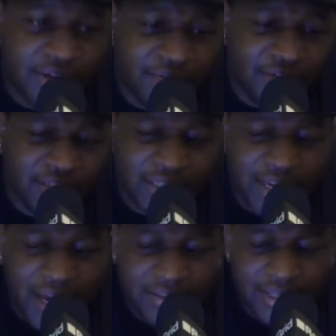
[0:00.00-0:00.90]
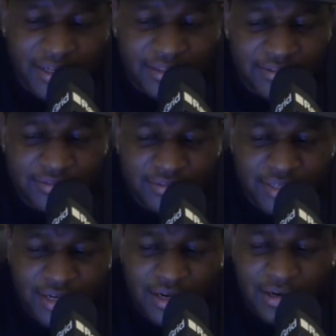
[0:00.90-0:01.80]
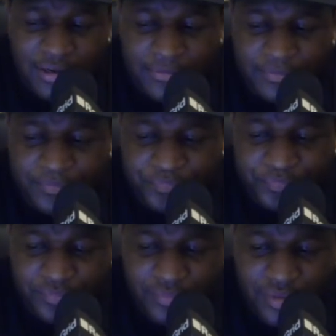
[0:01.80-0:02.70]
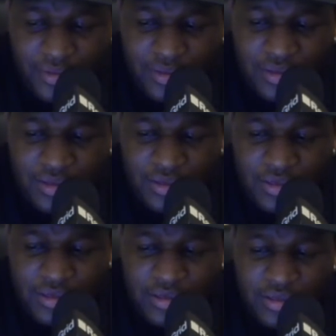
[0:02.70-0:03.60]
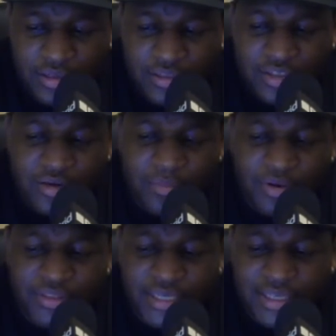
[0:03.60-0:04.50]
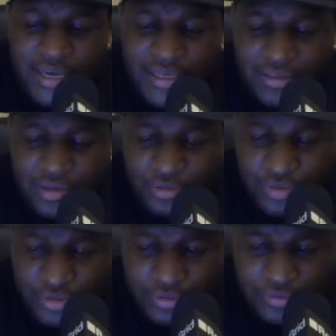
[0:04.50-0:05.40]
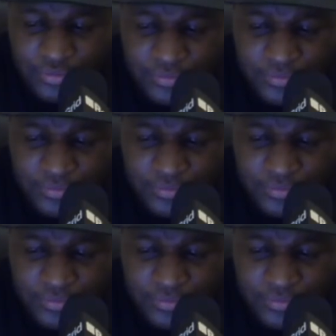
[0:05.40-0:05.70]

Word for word: definitely got that. Um, let's talk about Daylyt and Loso.